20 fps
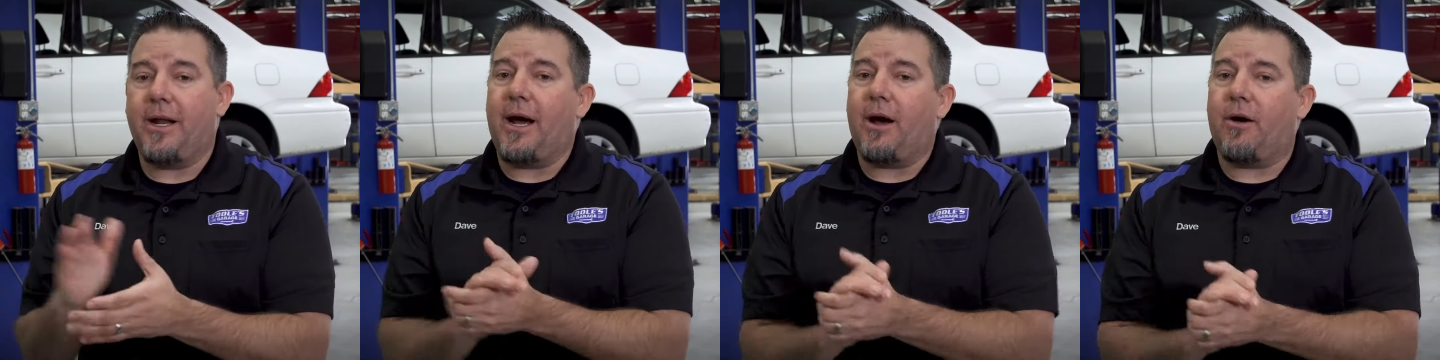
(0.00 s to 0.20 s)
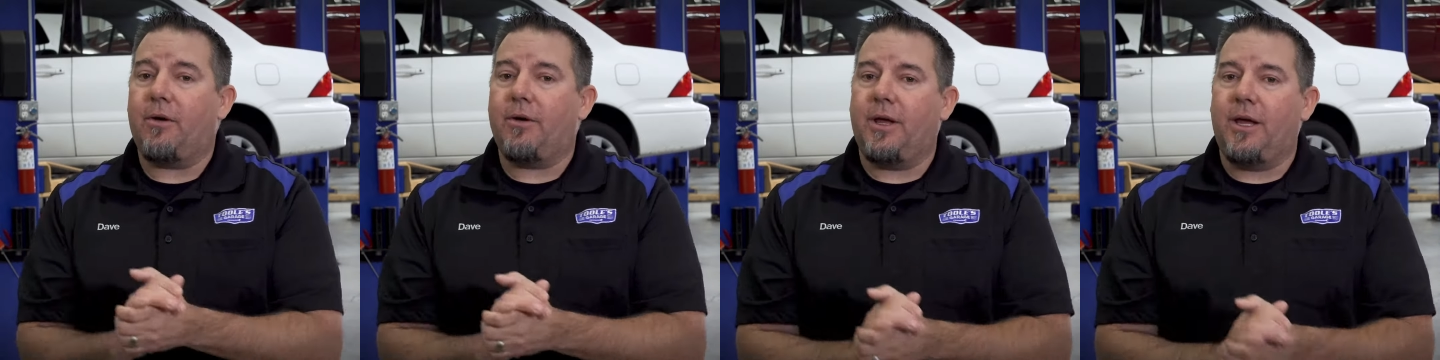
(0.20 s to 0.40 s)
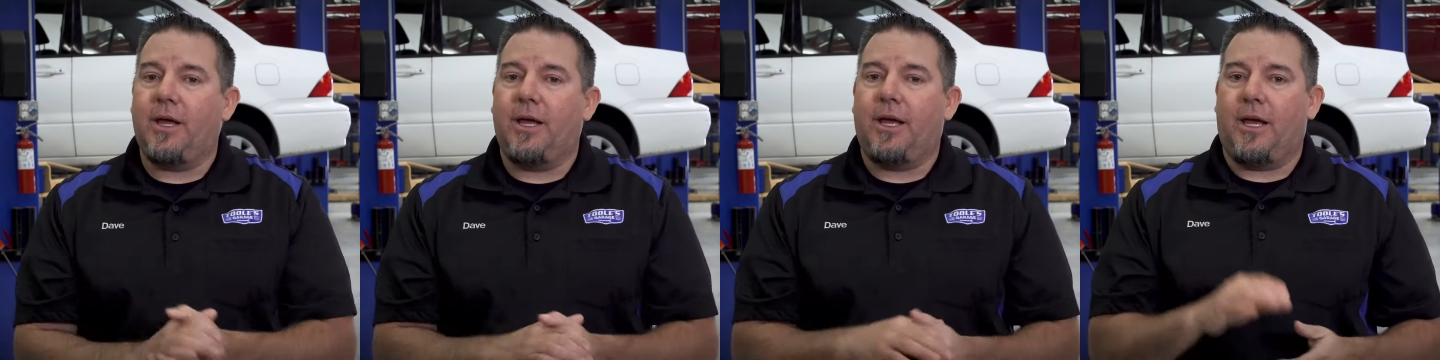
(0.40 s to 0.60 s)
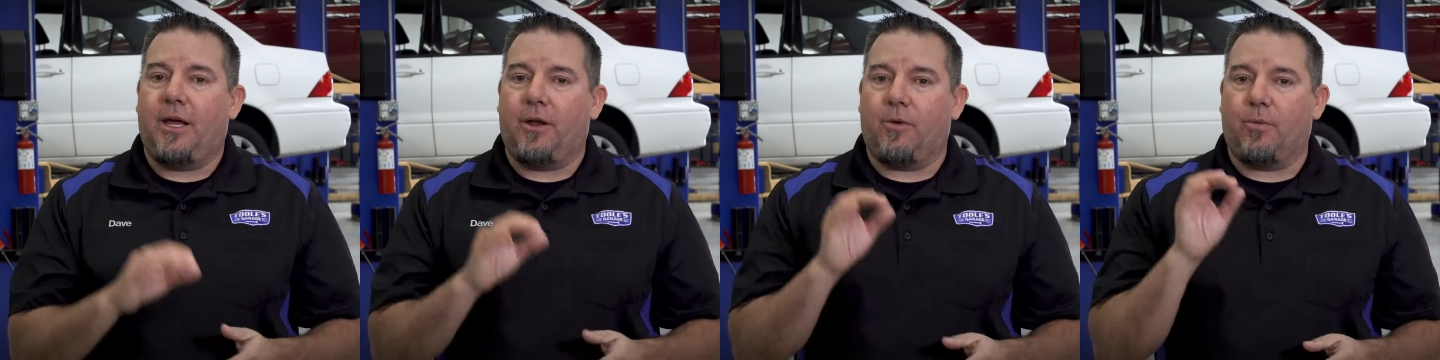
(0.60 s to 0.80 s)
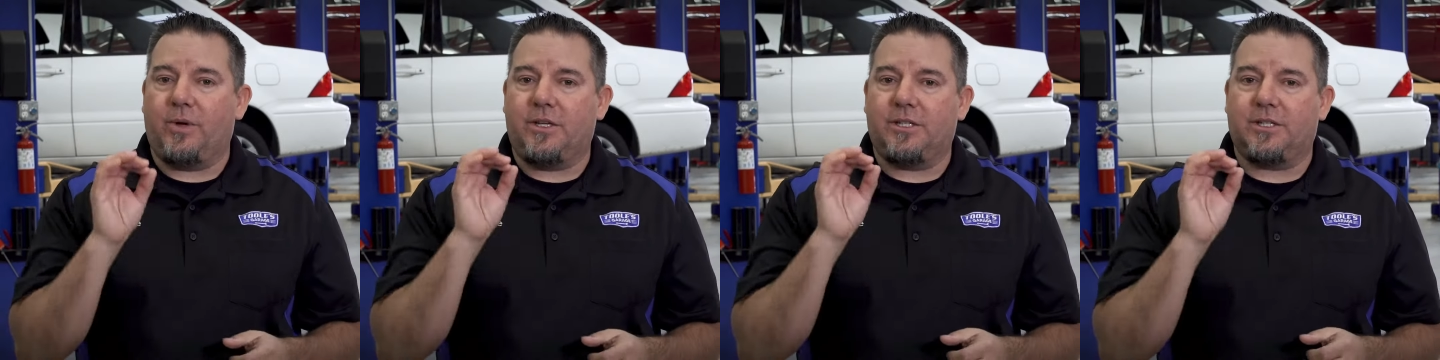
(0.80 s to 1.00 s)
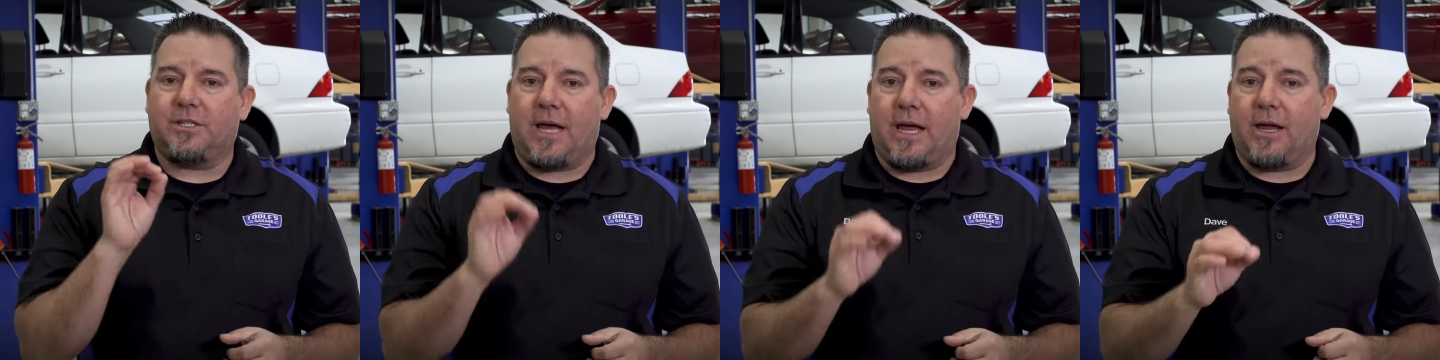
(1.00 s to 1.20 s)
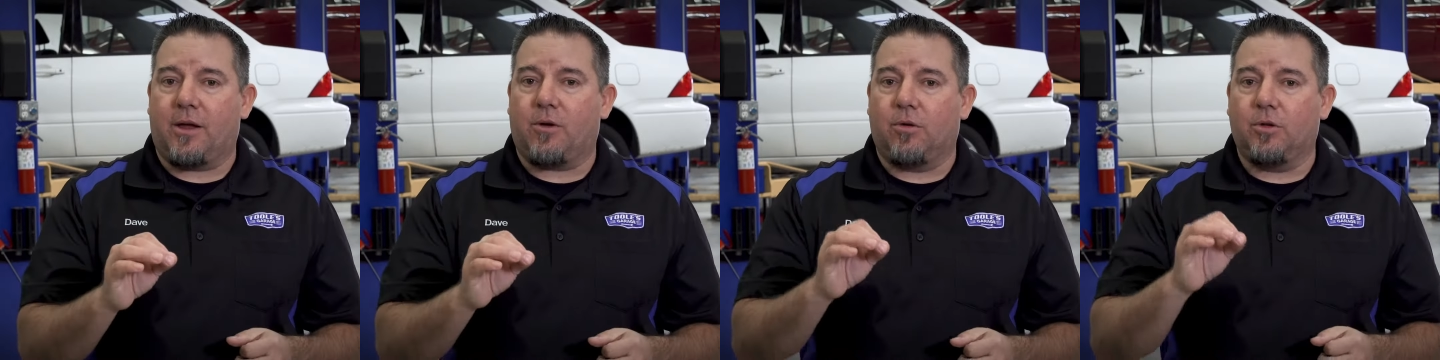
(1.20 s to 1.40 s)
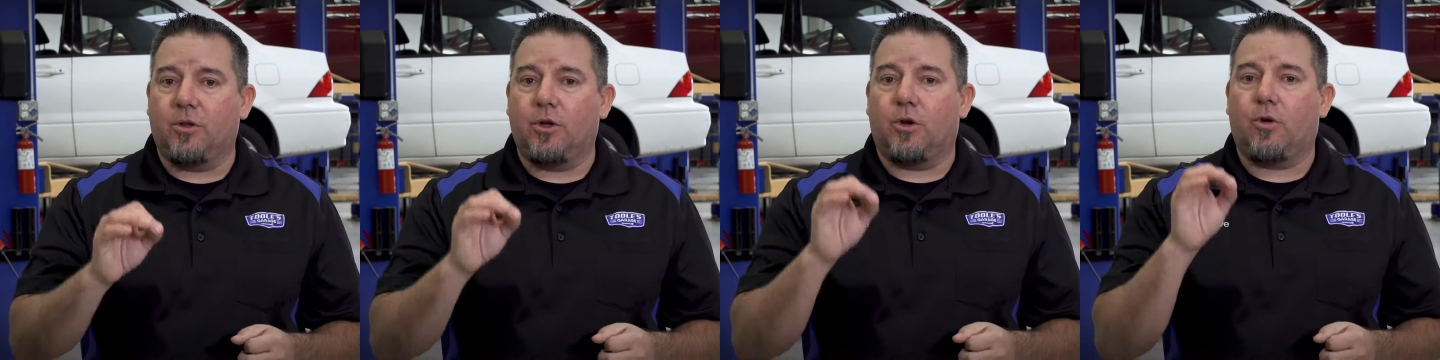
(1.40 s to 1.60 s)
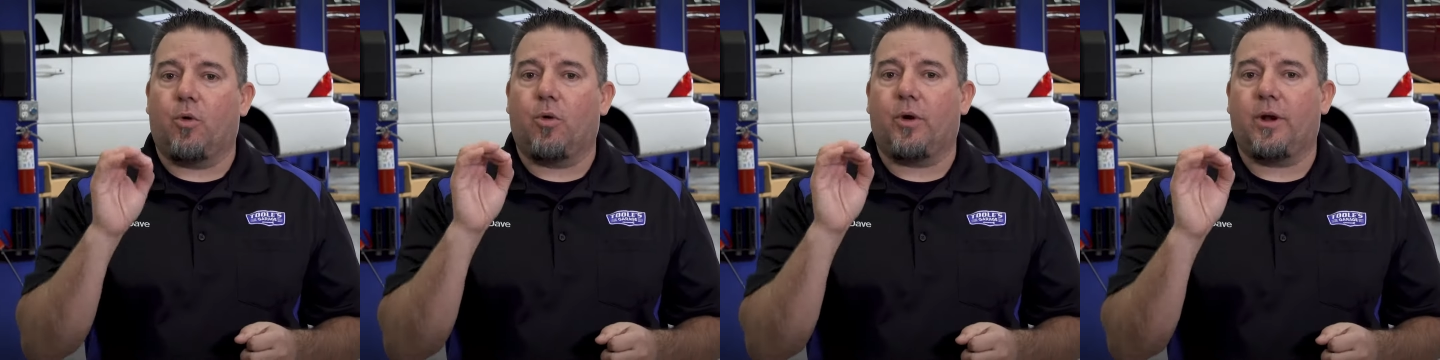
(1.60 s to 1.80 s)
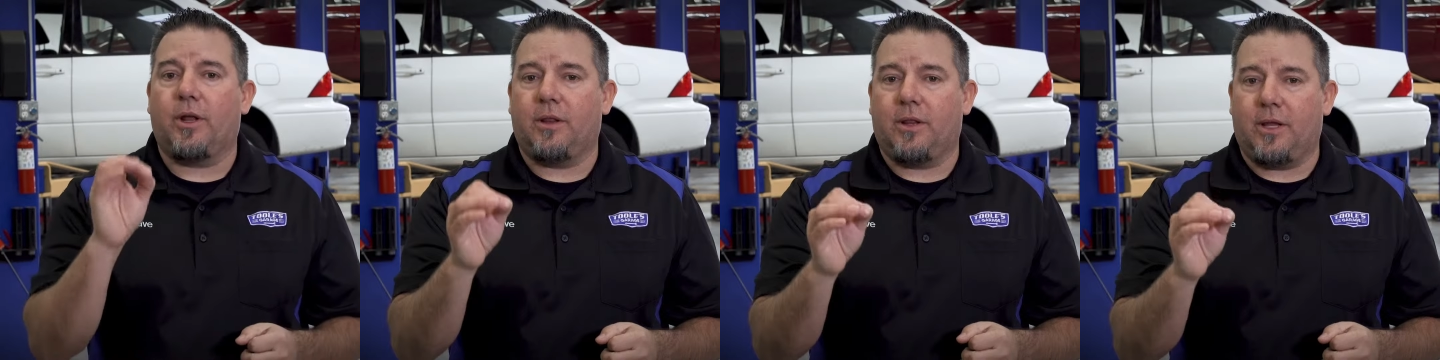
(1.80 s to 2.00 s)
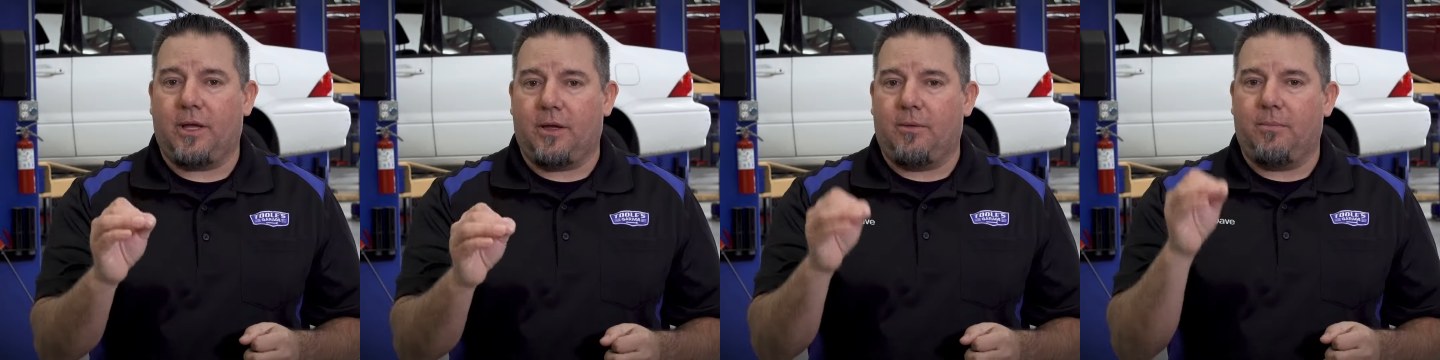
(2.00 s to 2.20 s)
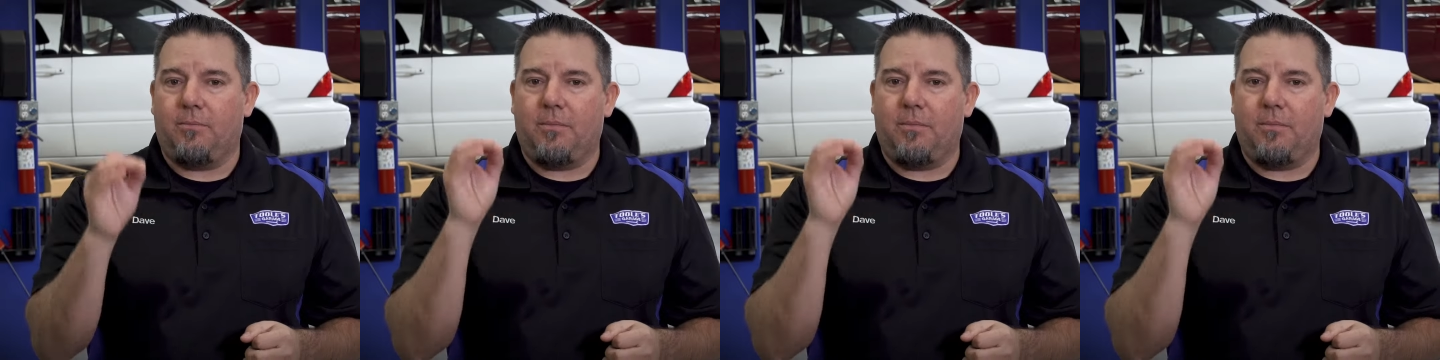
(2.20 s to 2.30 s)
out and recycled accordingly.